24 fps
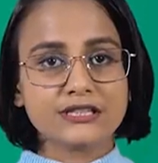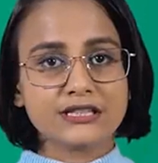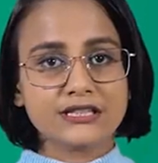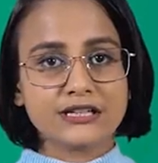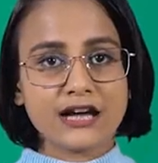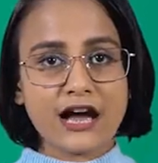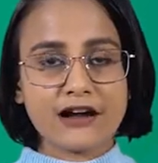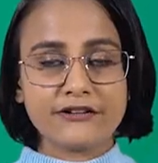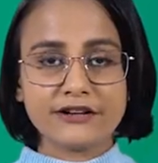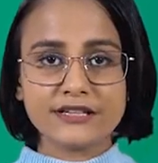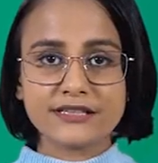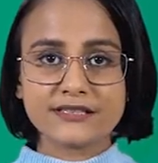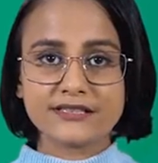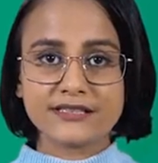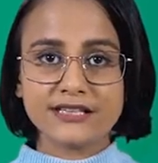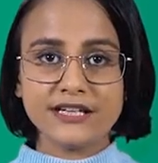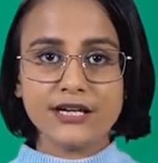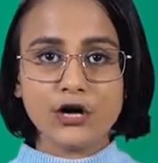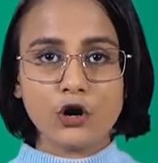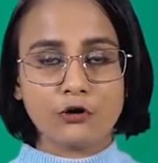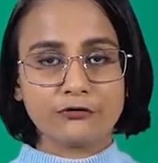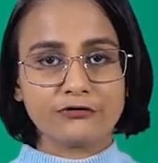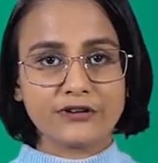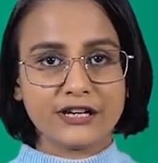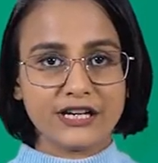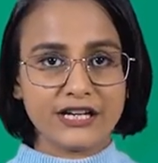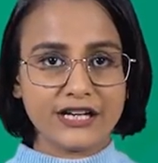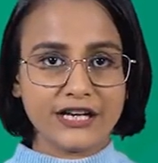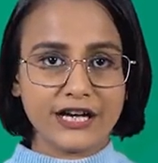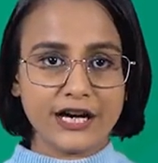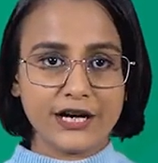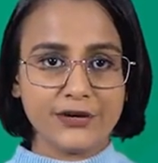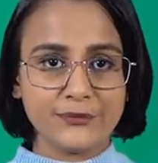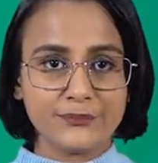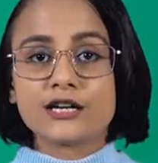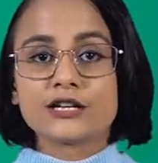the currency of
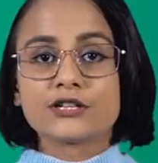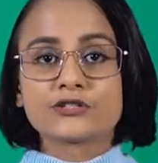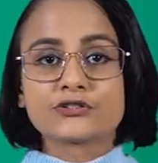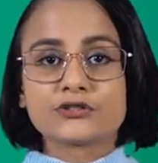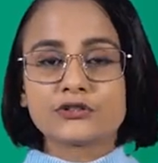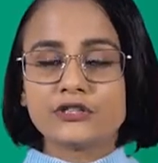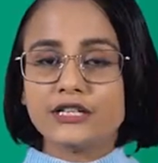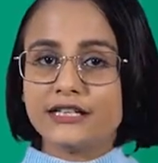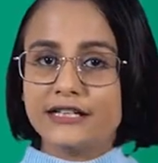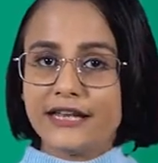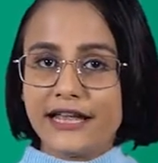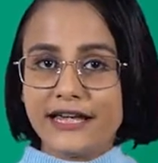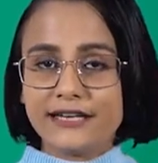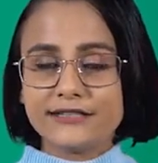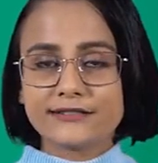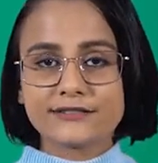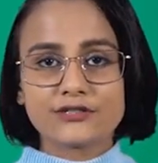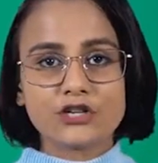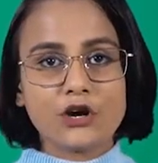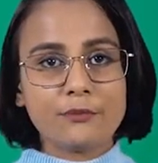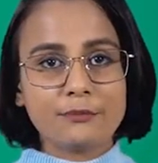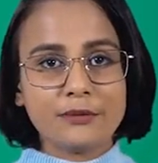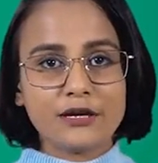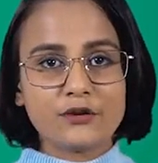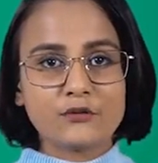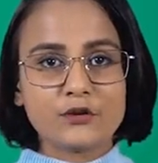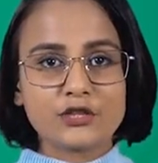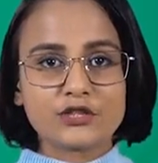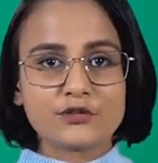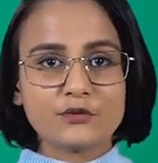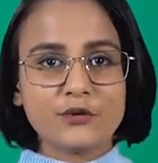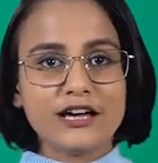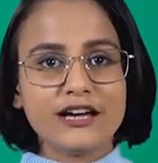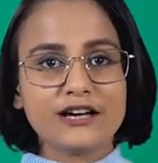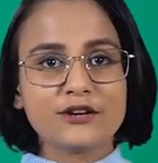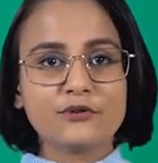India. So the next topic
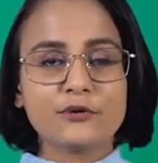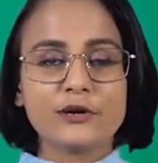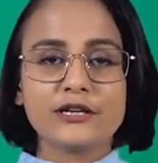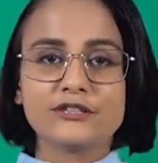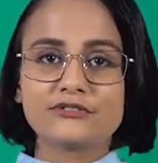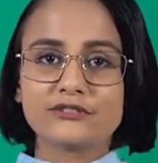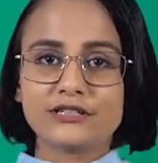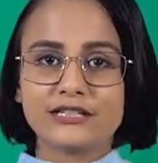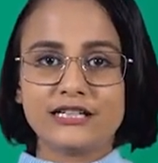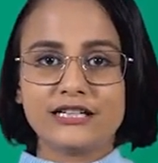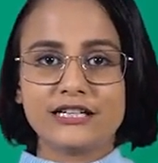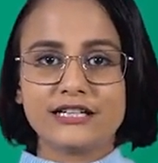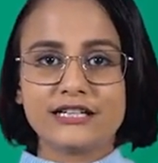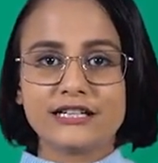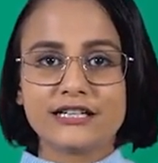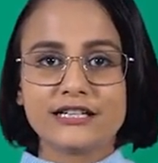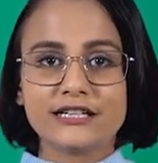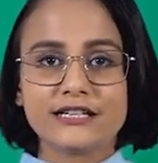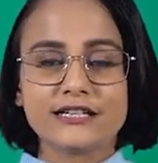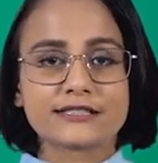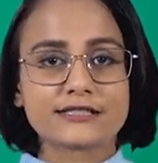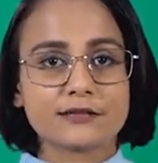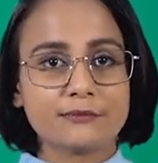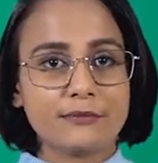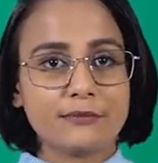which we are going to learn is